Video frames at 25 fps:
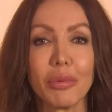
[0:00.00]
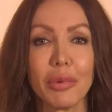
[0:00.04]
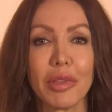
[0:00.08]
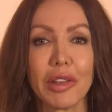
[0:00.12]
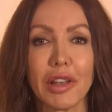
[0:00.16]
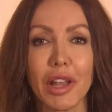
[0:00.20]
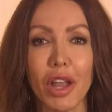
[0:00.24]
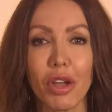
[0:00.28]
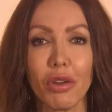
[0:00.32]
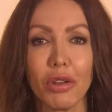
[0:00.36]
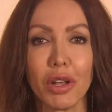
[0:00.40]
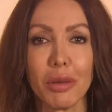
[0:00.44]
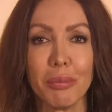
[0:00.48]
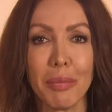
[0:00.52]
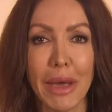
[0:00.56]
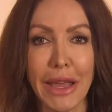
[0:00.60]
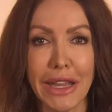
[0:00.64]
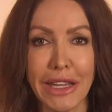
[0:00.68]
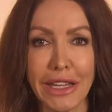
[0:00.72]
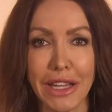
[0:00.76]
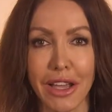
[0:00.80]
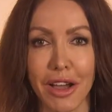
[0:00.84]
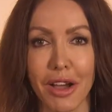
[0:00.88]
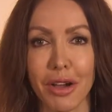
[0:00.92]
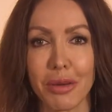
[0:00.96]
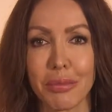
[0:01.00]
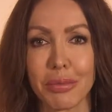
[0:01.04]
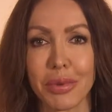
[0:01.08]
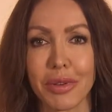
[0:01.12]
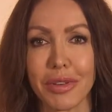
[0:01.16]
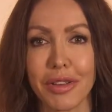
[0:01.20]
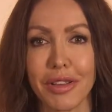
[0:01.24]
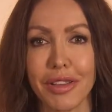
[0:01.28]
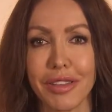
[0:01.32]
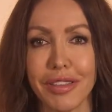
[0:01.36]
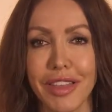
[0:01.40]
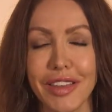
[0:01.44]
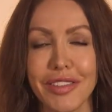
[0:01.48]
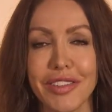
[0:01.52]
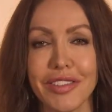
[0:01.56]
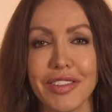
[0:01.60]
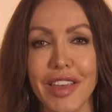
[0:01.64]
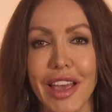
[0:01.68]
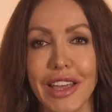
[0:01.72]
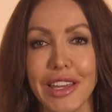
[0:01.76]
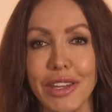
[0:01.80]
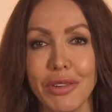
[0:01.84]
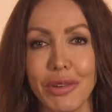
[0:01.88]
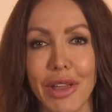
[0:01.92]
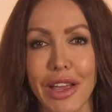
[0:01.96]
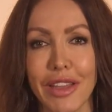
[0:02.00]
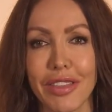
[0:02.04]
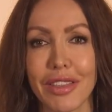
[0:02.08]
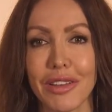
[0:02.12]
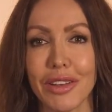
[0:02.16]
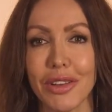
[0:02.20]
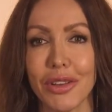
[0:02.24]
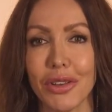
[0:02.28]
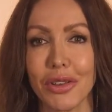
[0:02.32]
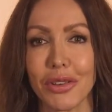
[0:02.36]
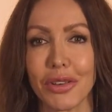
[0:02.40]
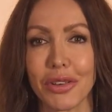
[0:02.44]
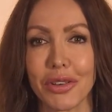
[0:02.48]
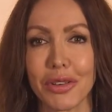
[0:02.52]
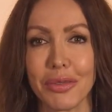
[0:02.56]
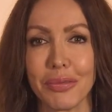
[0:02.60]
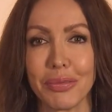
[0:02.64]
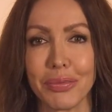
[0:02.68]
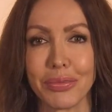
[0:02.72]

with Lola Makeup, this is how you get the look.